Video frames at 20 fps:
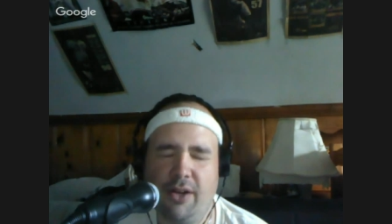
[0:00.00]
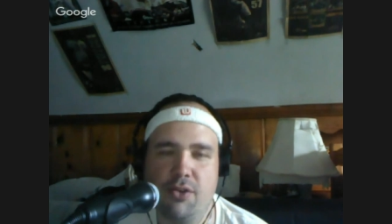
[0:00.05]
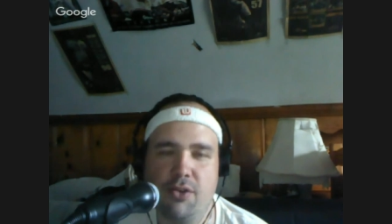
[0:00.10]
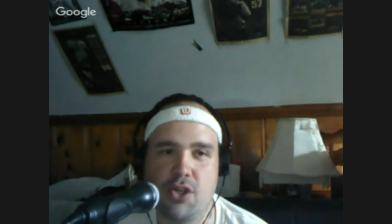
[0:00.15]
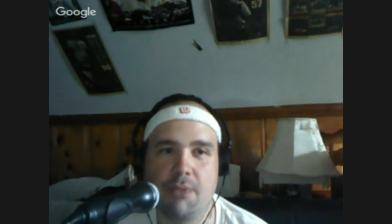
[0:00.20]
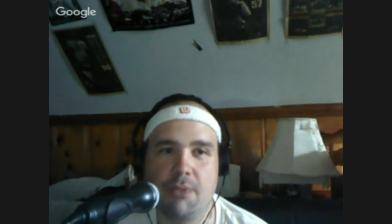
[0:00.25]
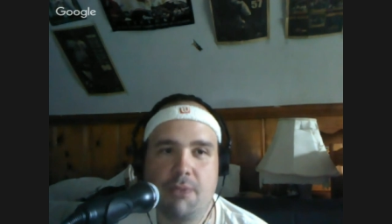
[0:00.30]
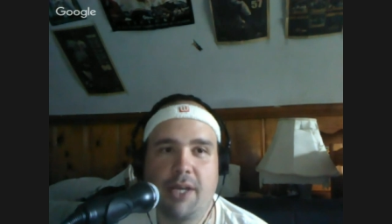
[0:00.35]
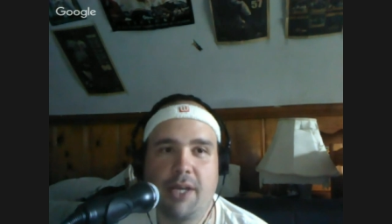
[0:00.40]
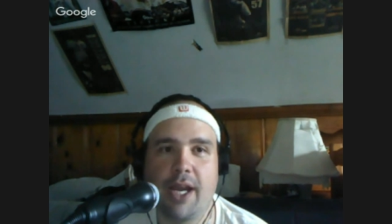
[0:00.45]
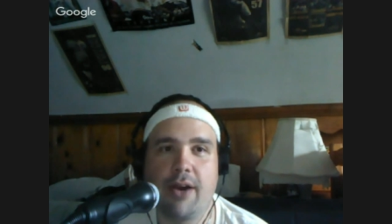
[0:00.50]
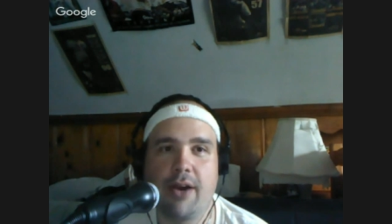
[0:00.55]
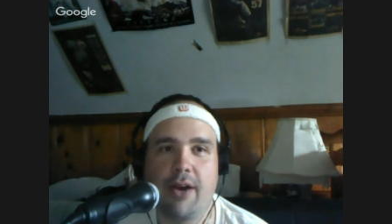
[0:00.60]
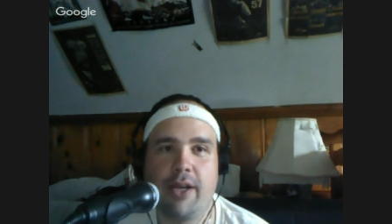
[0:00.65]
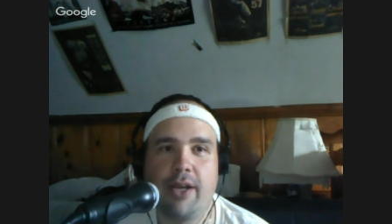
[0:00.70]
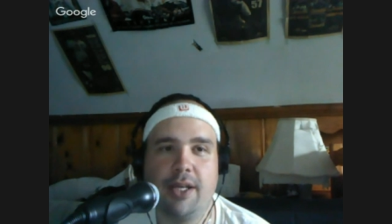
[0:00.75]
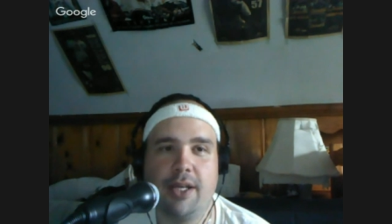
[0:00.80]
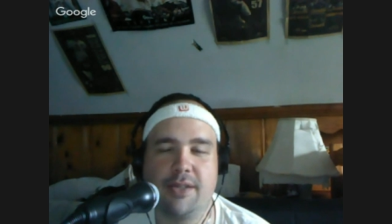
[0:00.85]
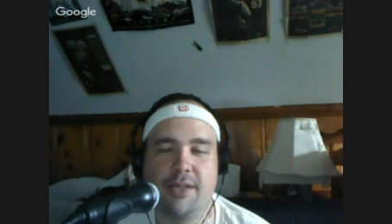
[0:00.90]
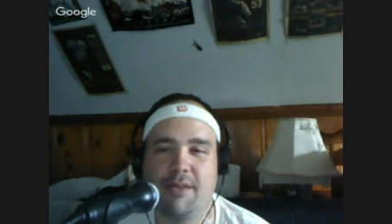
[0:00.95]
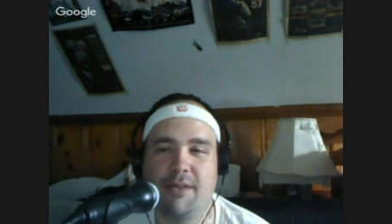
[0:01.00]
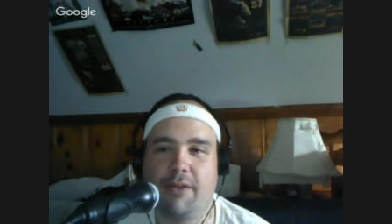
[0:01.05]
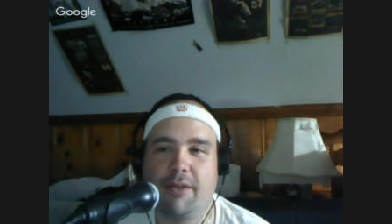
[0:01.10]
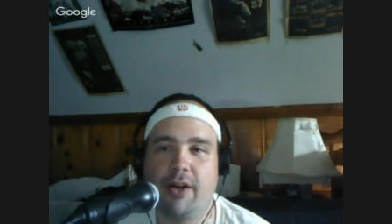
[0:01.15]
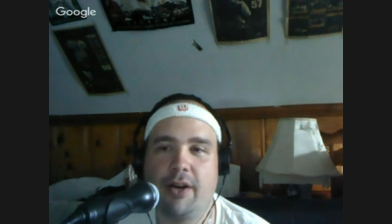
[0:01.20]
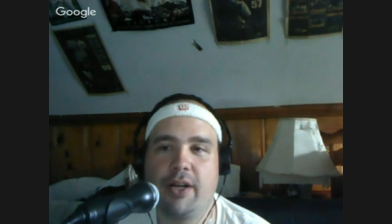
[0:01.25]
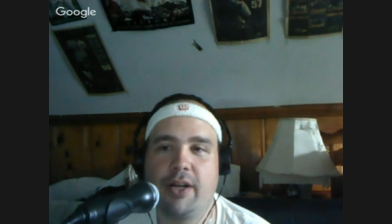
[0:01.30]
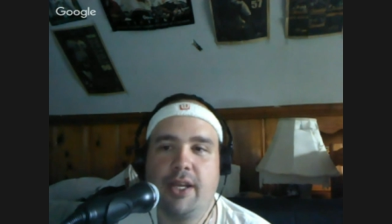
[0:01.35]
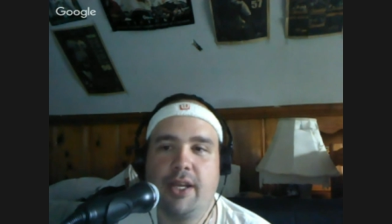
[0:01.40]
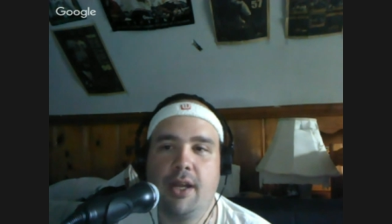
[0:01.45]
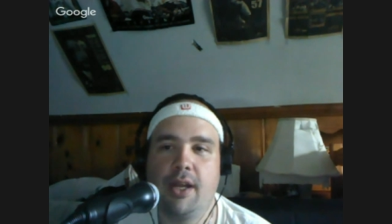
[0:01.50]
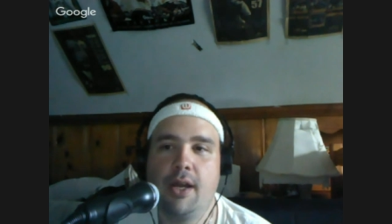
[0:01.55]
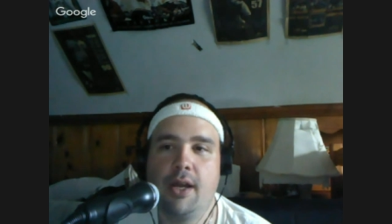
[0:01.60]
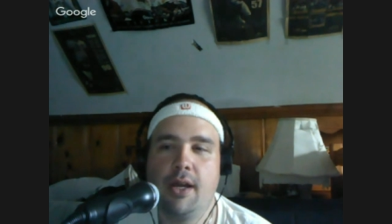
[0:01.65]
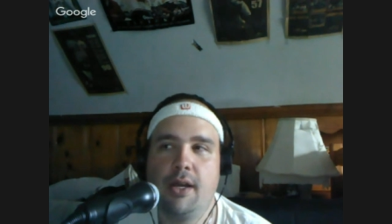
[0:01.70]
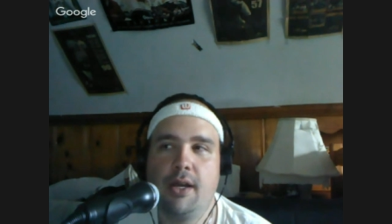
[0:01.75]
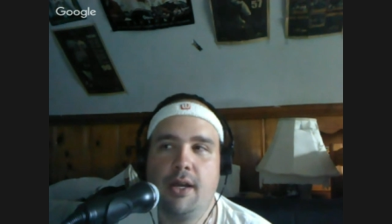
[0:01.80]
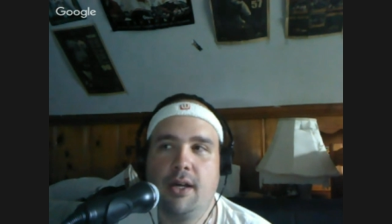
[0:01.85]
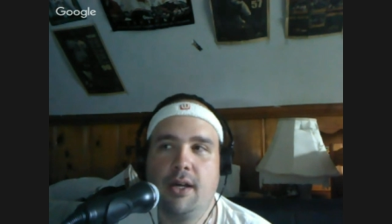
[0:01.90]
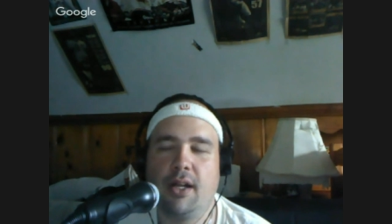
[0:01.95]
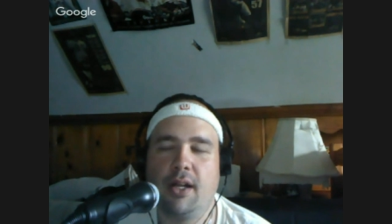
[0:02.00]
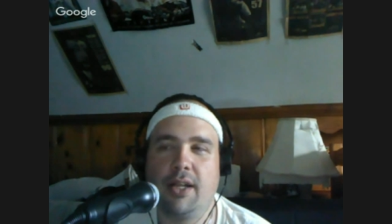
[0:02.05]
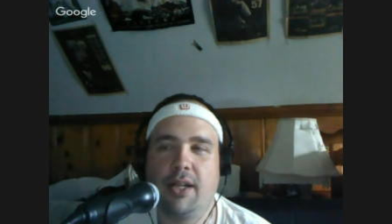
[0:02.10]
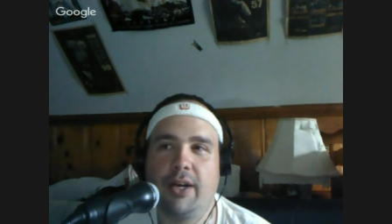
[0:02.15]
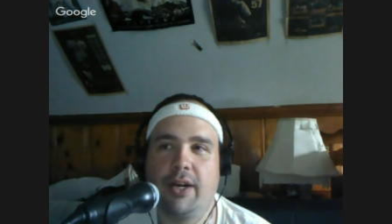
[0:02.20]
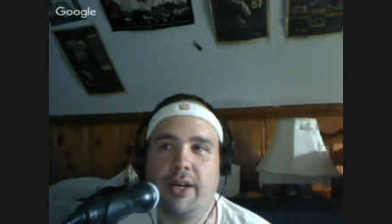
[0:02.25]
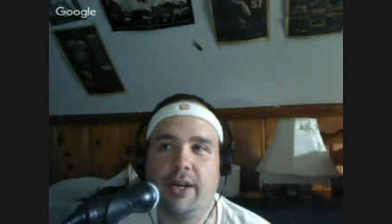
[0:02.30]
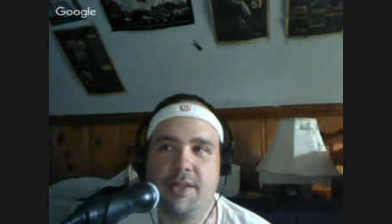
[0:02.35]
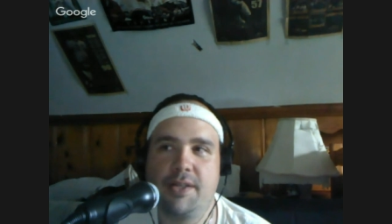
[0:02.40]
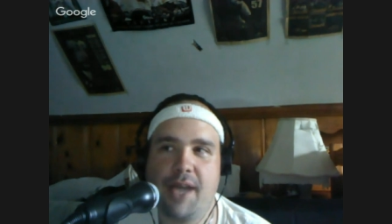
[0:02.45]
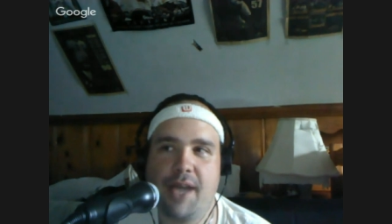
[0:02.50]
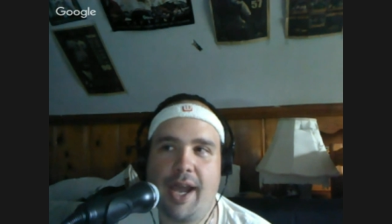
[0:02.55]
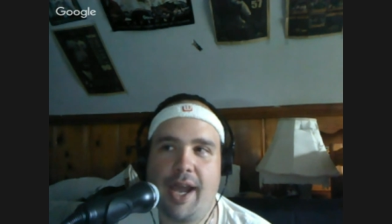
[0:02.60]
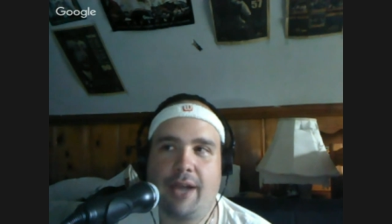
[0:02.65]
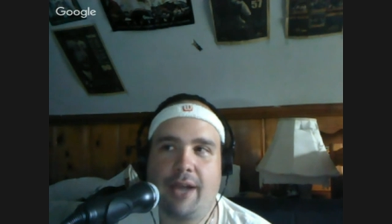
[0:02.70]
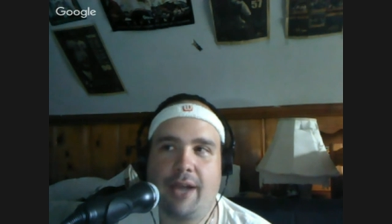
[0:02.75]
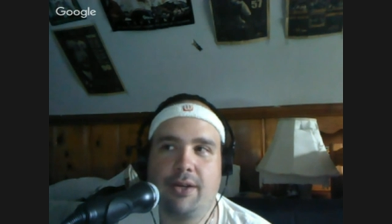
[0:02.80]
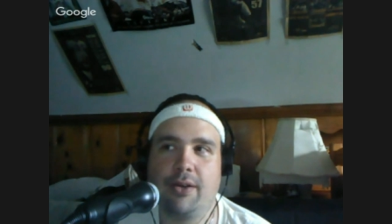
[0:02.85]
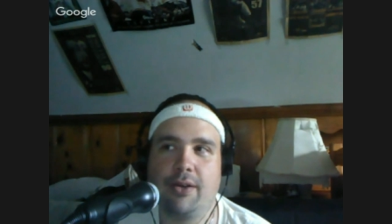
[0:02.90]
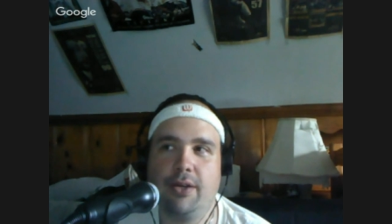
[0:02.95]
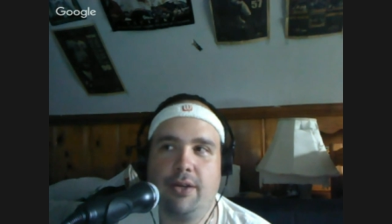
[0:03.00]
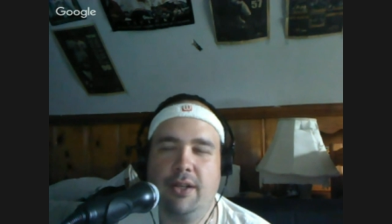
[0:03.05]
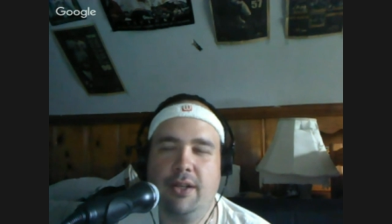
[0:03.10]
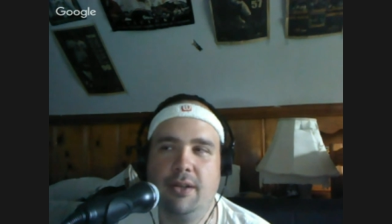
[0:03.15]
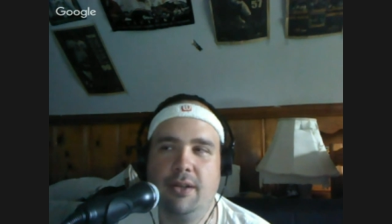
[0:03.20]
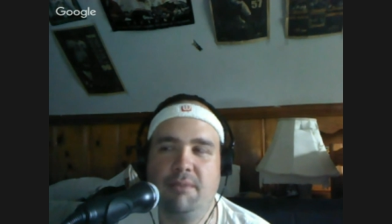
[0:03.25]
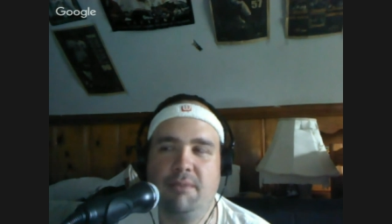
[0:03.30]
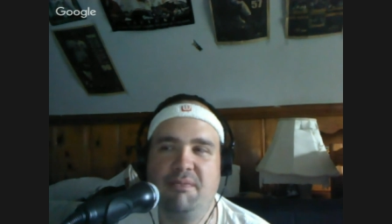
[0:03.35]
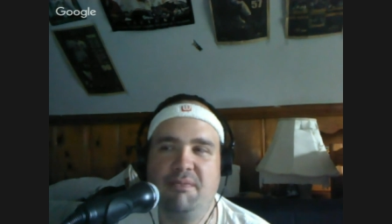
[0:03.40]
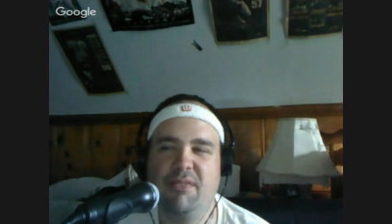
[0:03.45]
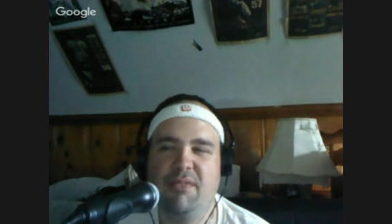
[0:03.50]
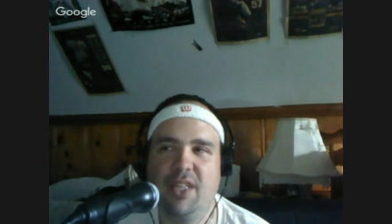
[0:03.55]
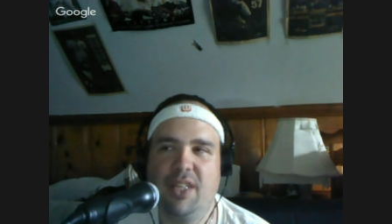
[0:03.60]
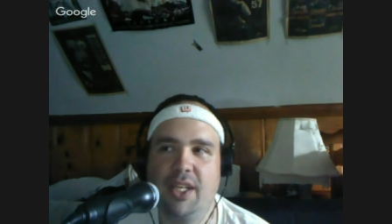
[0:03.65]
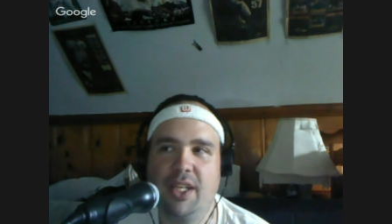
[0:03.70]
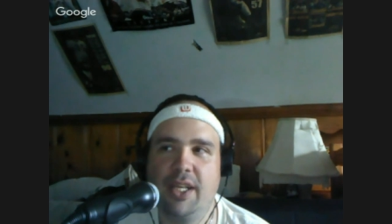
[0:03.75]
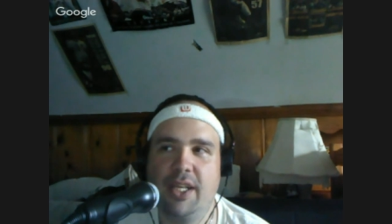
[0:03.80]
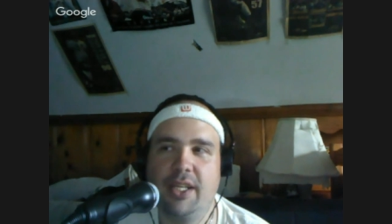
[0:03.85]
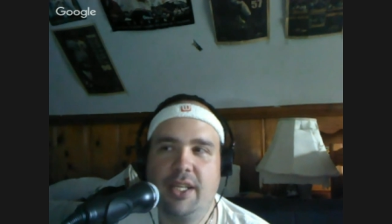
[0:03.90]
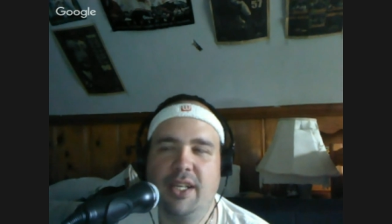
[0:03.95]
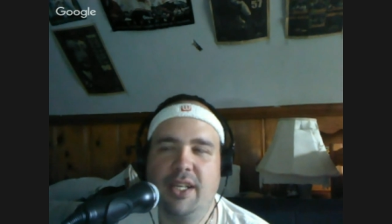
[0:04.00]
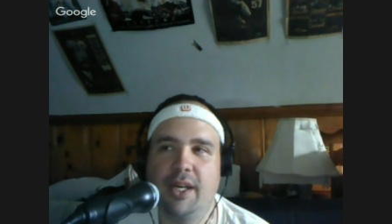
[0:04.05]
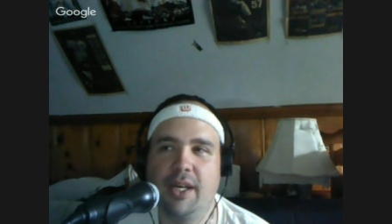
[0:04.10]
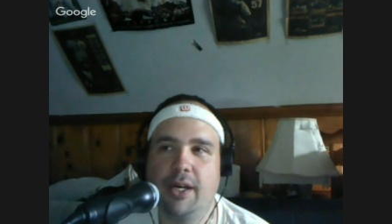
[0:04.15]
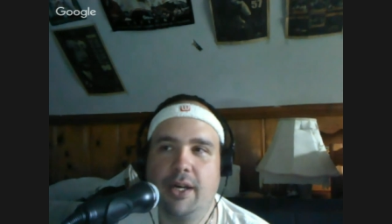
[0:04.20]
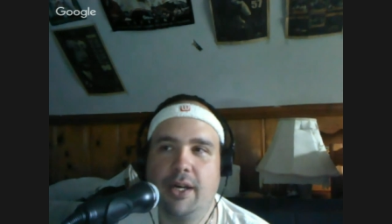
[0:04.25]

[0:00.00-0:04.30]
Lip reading: Jim Carrey is a very hilarious actor. He's